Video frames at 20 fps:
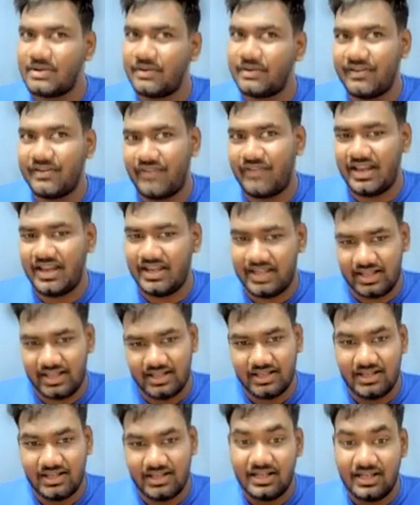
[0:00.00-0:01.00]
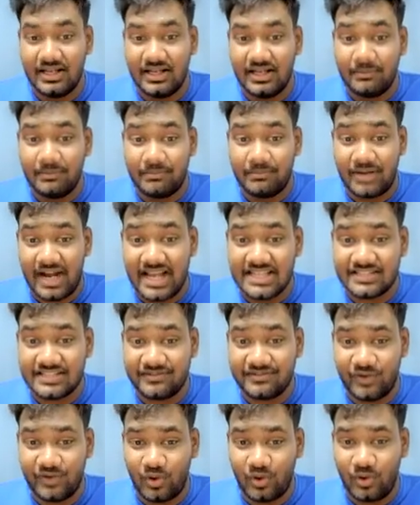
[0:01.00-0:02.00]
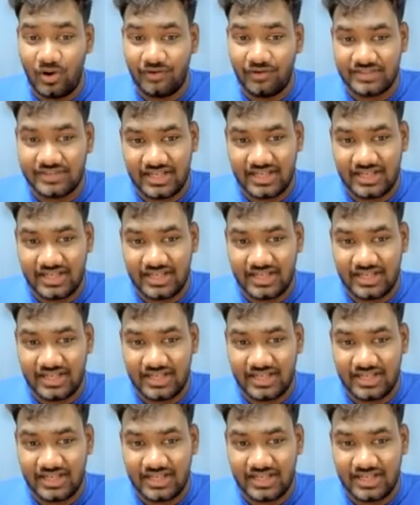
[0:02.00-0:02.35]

what we are finding. Price floor of